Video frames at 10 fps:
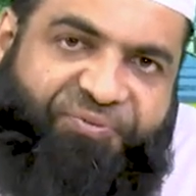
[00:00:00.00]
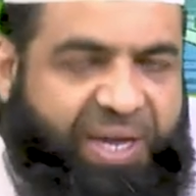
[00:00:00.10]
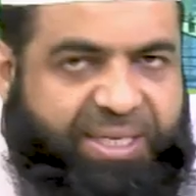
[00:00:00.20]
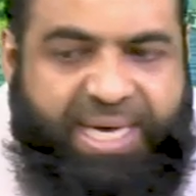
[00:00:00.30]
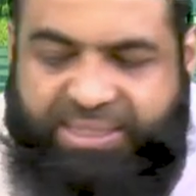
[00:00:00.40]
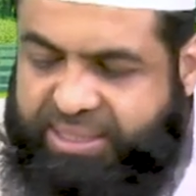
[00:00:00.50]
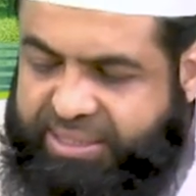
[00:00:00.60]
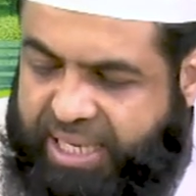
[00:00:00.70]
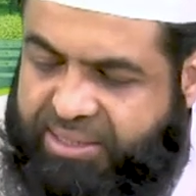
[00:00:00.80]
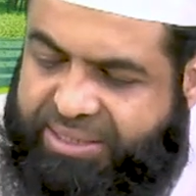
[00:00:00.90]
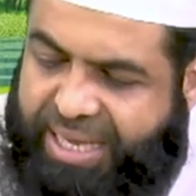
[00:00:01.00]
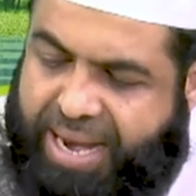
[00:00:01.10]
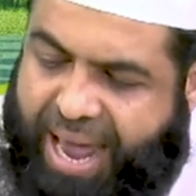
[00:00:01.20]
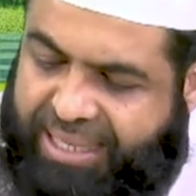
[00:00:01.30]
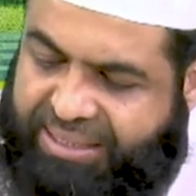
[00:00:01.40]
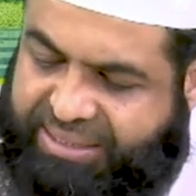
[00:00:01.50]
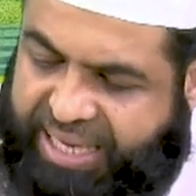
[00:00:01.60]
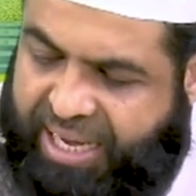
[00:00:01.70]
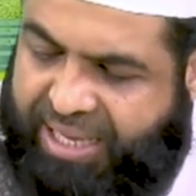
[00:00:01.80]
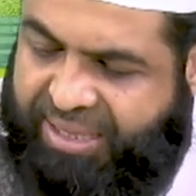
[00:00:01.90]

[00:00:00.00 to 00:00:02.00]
The next day,